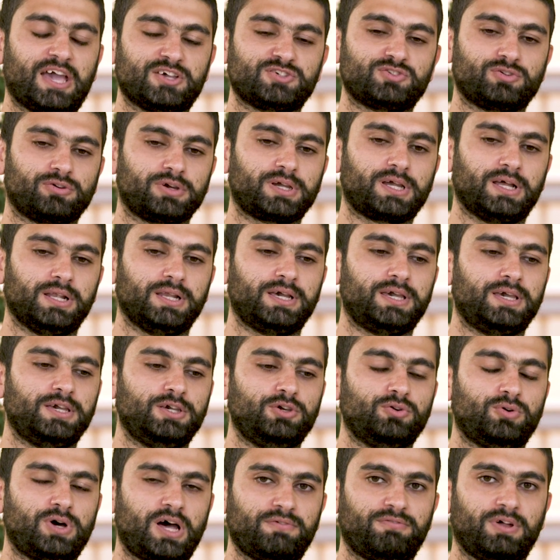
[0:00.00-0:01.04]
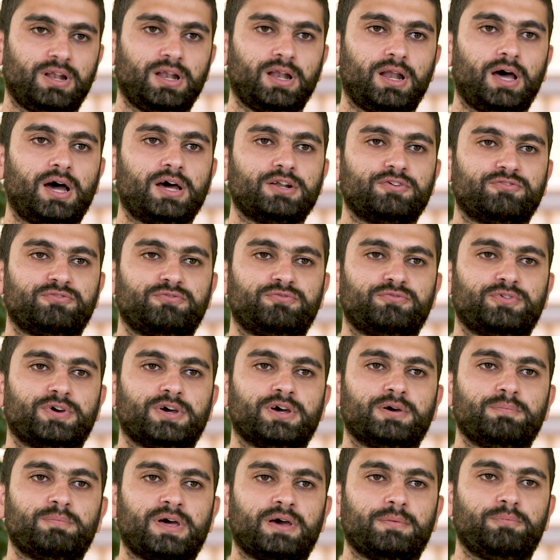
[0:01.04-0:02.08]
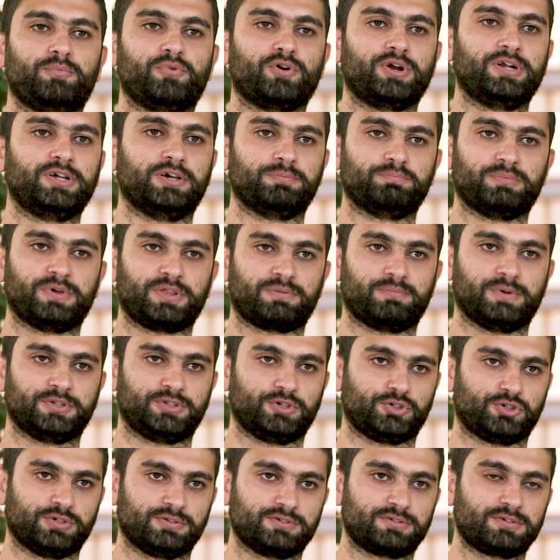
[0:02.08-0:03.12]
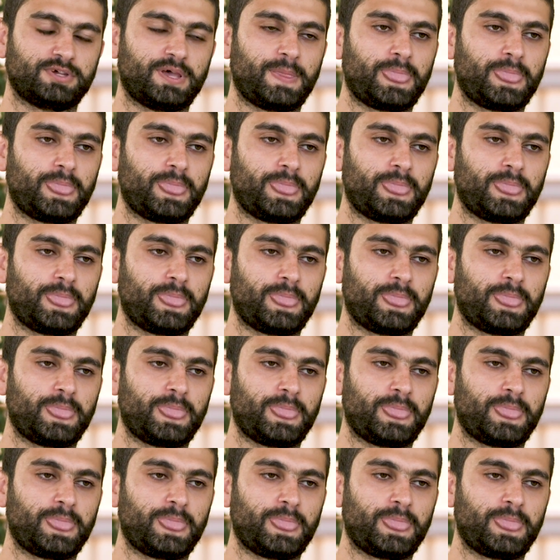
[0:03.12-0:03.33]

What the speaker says: Historically, you have a lot of brilliant mathematicians.